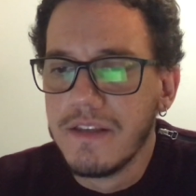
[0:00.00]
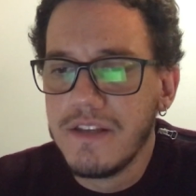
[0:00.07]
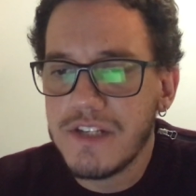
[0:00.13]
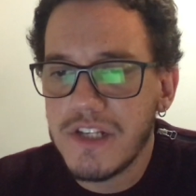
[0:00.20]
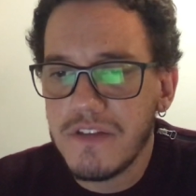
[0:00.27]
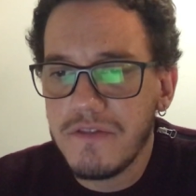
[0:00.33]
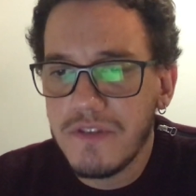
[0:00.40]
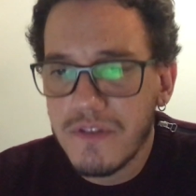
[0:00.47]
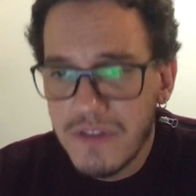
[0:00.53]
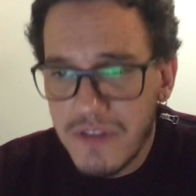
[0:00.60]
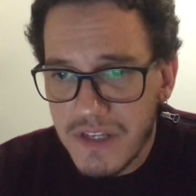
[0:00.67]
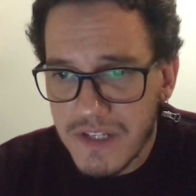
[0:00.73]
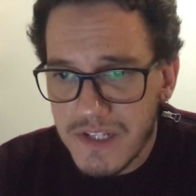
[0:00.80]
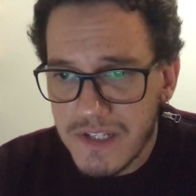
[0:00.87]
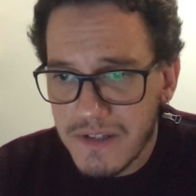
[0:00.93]
This
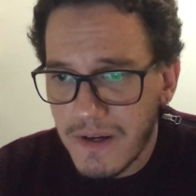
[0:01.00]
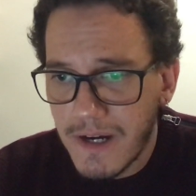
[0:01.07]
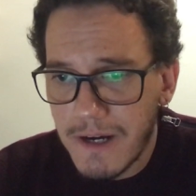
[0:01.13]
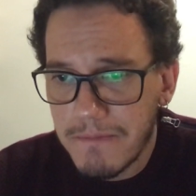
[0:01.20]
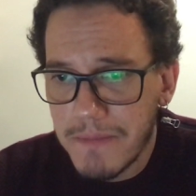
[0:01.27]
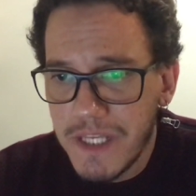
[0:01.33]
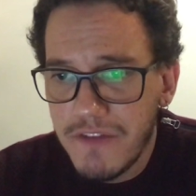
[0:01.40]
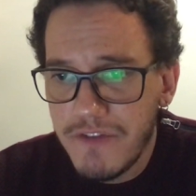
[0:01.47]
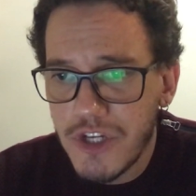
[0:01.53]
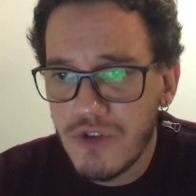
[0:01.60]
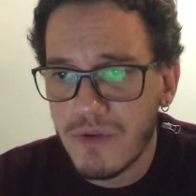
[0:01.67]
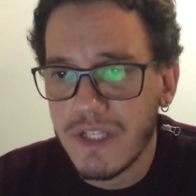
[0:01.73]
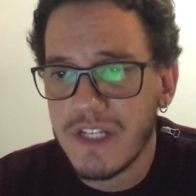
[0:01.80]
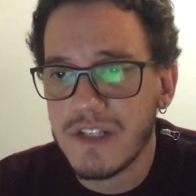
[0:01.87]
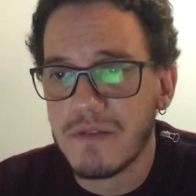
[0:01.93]

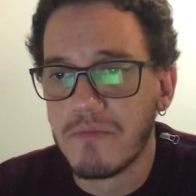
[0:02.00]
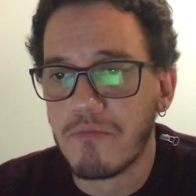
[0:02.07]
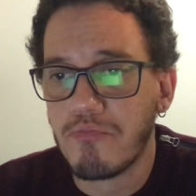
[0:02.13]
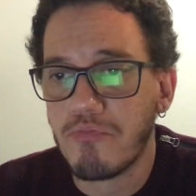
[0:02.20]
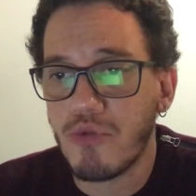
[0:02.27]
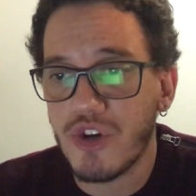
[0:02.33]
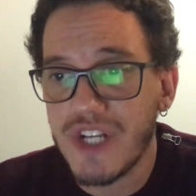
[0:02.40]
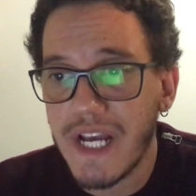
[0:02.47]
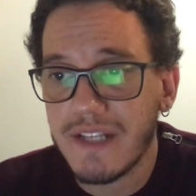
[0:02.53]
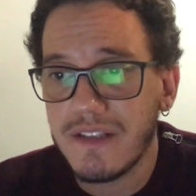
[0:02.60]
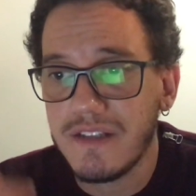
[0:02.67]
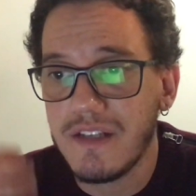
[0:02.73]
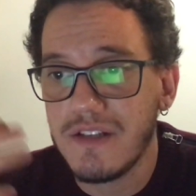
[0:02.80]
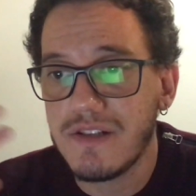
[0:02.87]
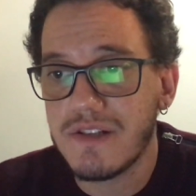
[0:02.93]
individualism
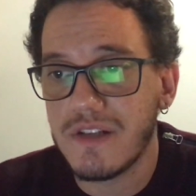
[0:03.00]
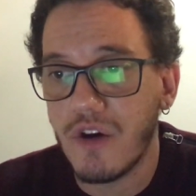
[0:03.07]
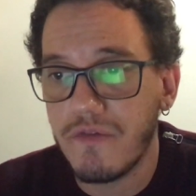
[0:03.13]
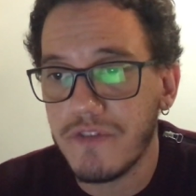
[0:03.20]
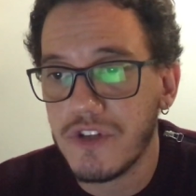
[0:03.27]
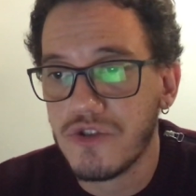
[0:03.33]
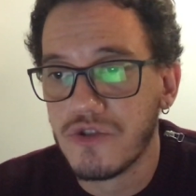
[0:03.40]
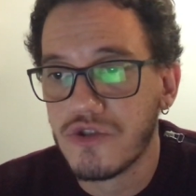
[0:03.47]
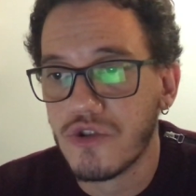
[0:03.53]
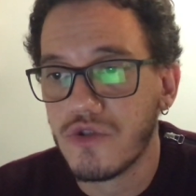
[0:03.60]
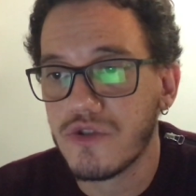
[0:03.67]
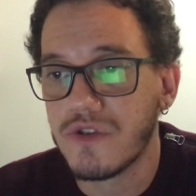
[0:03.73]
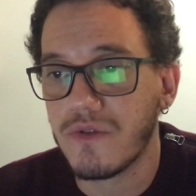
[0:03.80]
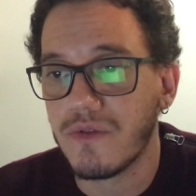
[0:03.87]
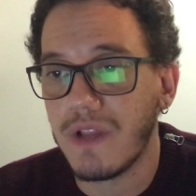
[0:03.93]
projected itself into
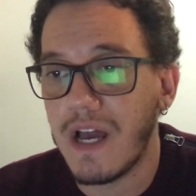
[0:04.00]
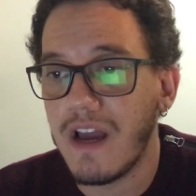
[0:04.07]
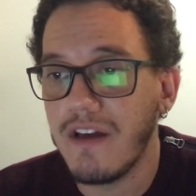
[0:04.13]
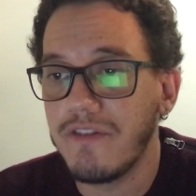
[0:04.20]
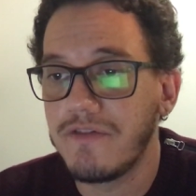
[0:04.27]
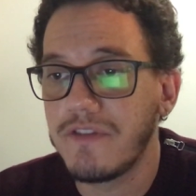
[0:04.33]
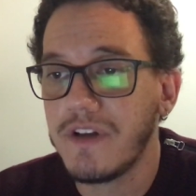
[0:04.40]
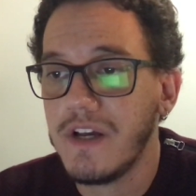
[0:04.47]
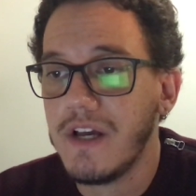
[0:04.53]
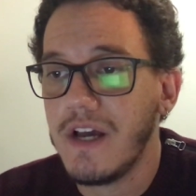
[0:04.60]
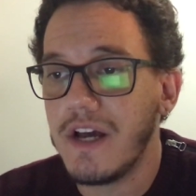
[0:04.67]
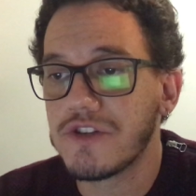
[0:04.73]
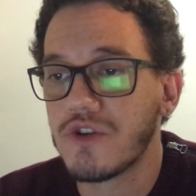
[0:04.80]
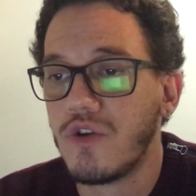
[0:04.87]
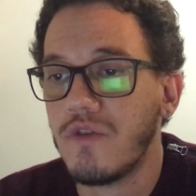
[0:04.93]
social life
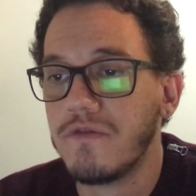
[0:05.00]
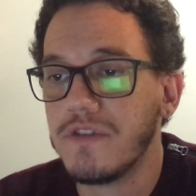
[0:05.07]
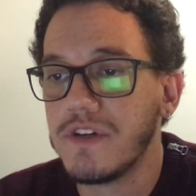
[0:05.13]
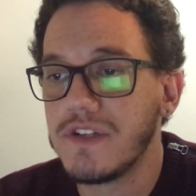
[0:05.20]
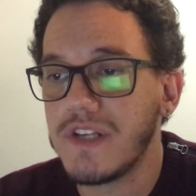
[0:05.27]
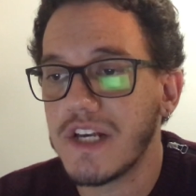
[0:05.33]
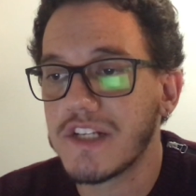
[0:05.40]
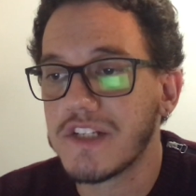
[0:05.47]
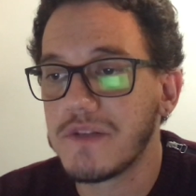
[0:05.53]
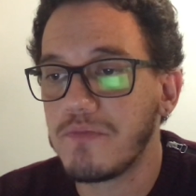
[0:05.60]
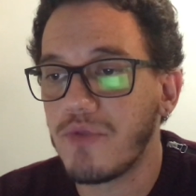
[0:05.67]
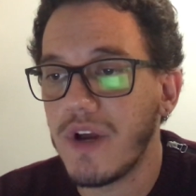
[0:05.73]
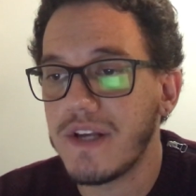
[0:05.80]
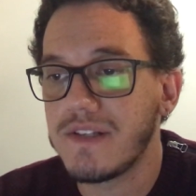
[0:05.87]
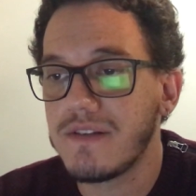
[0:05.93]
as converts
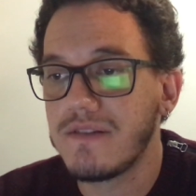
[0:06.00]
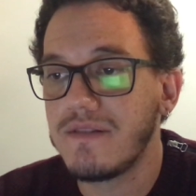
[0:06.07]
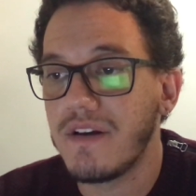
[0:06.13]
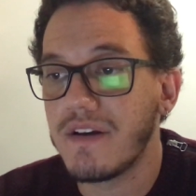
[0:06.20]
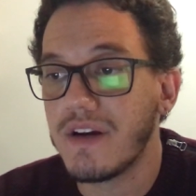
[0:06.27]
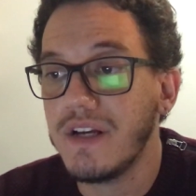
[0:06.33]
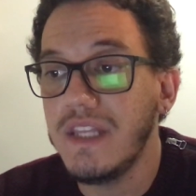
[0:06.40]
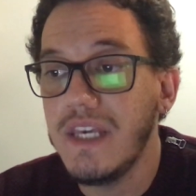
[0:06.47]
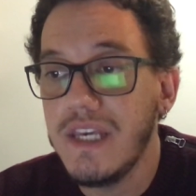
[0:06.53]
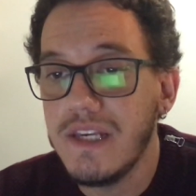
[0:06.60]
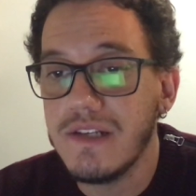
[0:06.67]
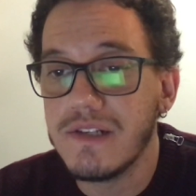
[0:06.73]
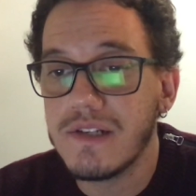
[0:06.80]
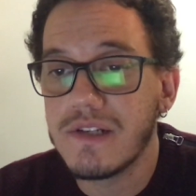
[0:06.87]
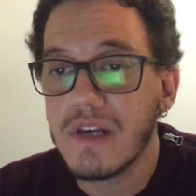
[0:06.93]
expressed their
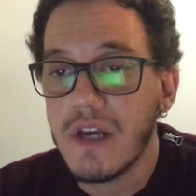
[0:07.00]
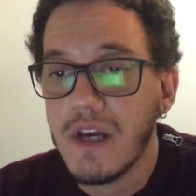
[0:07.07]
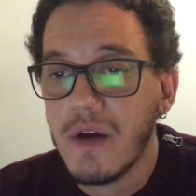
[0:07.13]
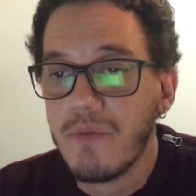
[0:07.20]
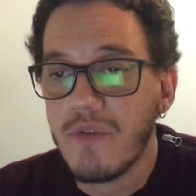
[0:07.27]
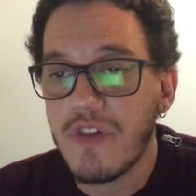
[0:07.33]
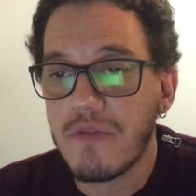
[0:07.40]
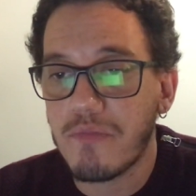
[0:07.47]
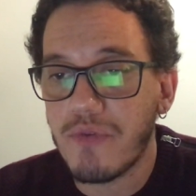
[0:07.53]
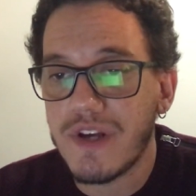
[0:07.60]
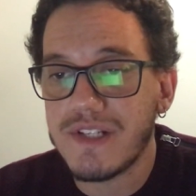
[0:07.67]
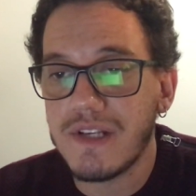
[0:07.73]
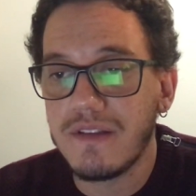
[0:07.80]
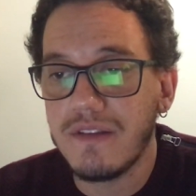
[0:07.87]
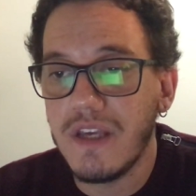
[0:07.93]
unease with
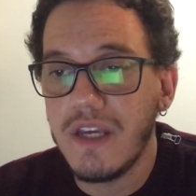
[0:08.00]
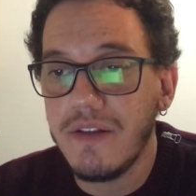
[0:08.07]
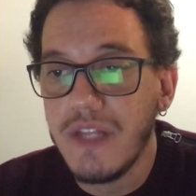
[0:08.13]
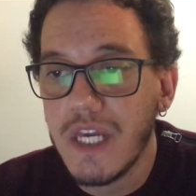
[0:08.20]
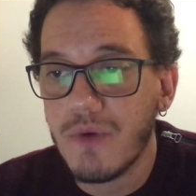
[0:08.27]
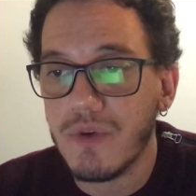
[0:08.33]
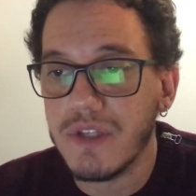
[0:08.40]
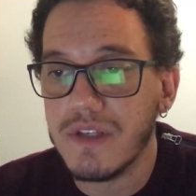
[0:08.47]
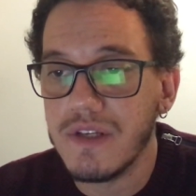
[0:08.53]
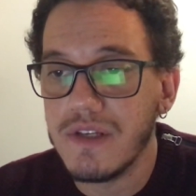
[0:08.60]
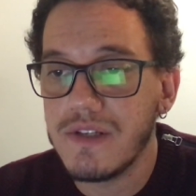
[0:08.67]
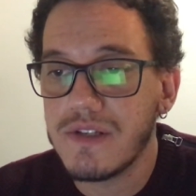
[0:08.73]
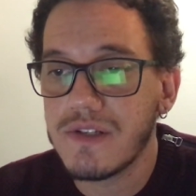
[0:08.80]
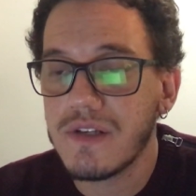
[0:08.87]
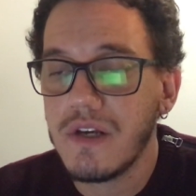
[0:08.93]
present-day
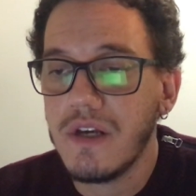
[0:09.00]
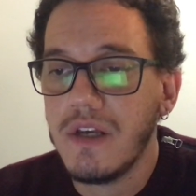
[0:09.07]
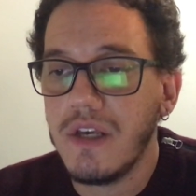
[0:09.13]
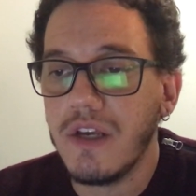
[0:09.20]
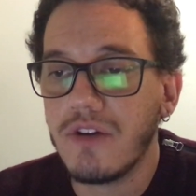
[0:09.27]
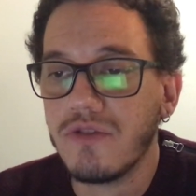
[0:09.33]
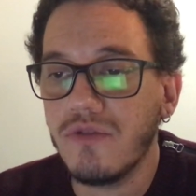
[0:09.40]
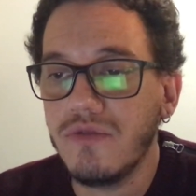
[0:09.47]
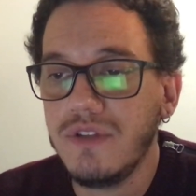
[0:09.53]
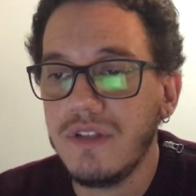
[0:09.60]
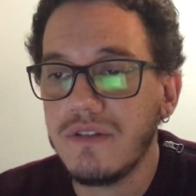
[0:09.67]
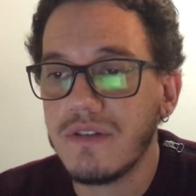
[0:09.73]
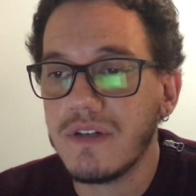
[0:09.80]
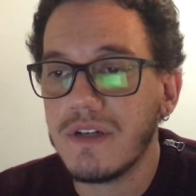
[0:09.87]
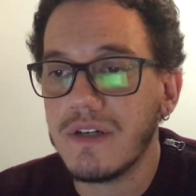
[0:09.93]
iniquities,
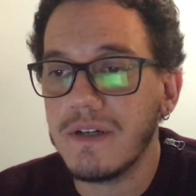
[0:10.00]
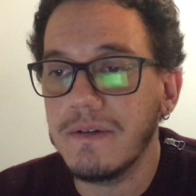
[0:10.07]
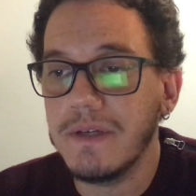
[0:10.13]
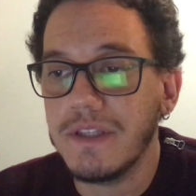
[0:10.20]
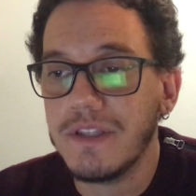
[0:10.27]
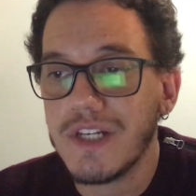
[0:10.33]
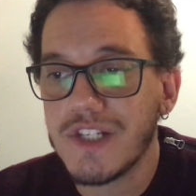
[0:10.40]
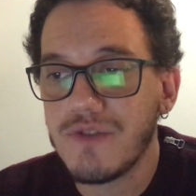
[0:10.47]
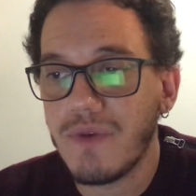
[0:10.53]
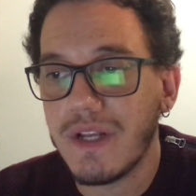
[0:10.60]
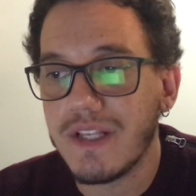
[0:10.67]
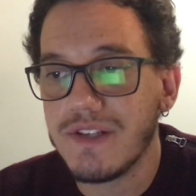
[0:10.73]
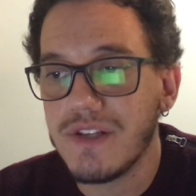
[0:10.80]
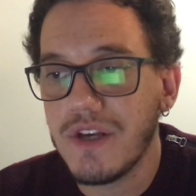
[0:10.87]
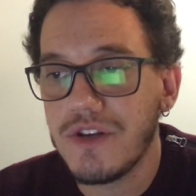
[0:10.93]
including the
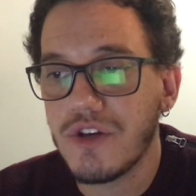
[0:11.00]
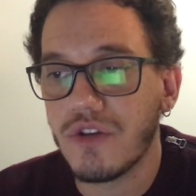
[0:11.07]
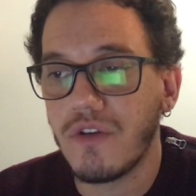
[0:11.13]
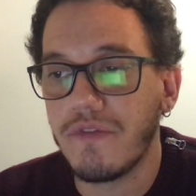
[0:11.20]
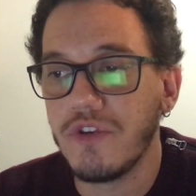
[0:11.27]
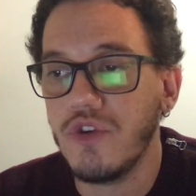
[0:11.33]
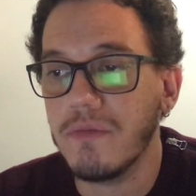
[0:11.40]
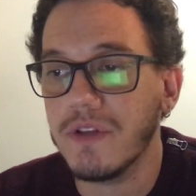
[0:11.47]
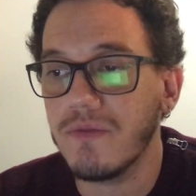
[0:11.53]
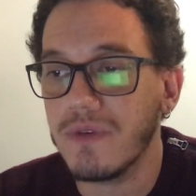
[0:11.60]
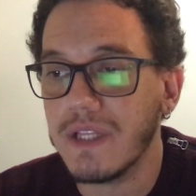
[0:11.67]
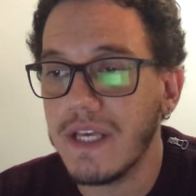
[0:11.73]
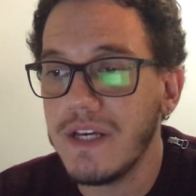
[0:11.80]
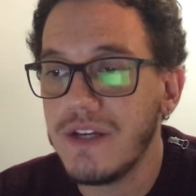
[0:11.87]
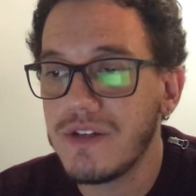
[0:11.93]
industrialization of human
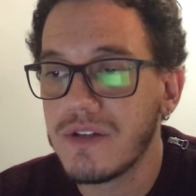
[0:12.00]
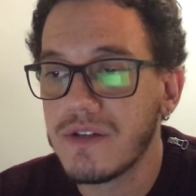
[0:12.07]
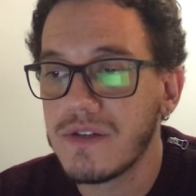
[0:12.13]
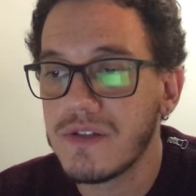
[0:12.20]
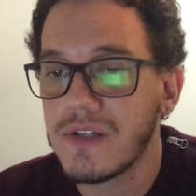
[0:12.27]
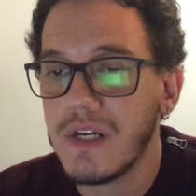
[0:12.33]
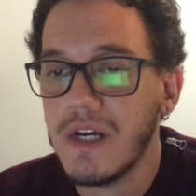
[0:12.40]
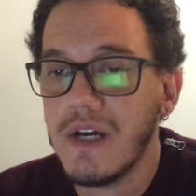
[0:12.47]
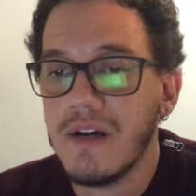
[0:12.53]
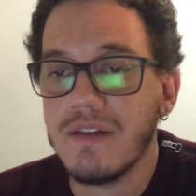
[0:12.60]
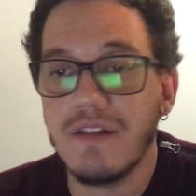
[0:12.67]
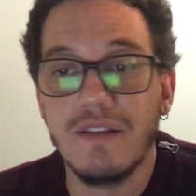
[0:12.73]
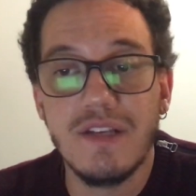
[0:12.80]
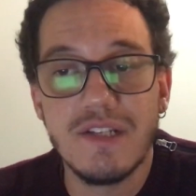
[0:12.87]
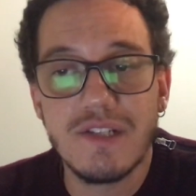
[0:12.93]
relations,
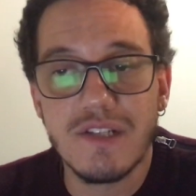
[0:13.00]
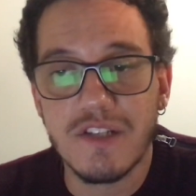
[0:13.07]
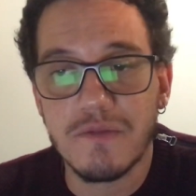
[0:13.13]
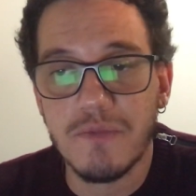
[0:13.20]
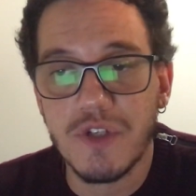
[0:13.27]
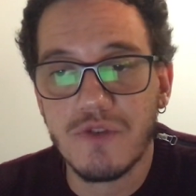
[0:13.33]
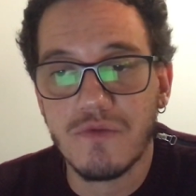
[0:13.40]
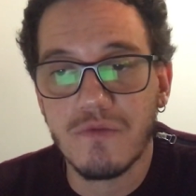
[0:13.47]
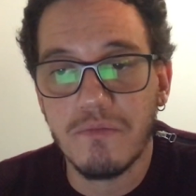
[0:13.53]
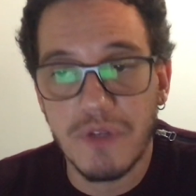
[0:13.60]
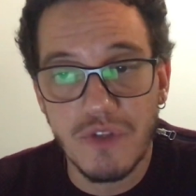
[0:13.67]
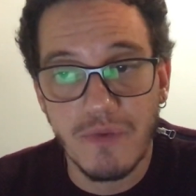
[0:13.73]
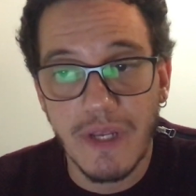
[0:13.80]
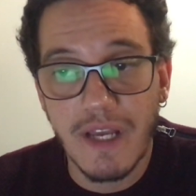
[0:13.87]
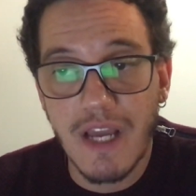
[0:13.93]
the distance
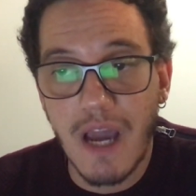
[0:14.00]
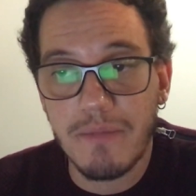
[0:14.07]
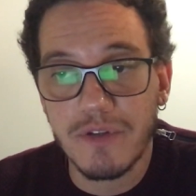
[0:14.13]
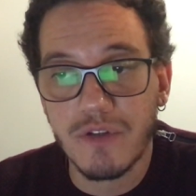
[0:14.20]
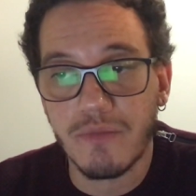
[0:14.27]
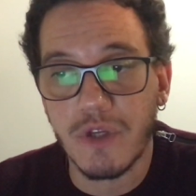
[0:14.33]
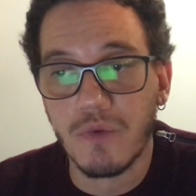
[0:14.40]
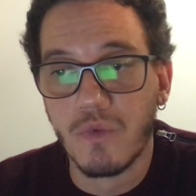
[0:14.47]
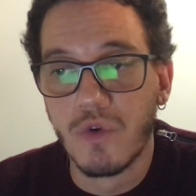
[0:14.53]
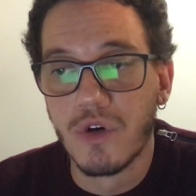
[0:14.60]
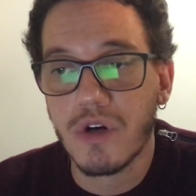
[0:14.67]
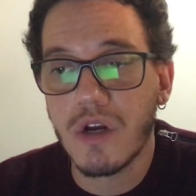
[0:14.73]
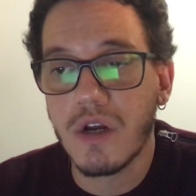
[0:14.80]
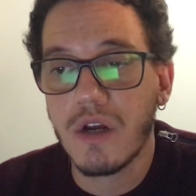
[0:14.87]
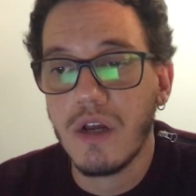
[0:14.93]
between capital and
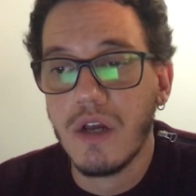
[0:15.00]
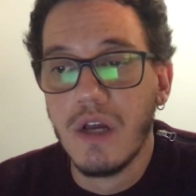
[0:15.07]
work,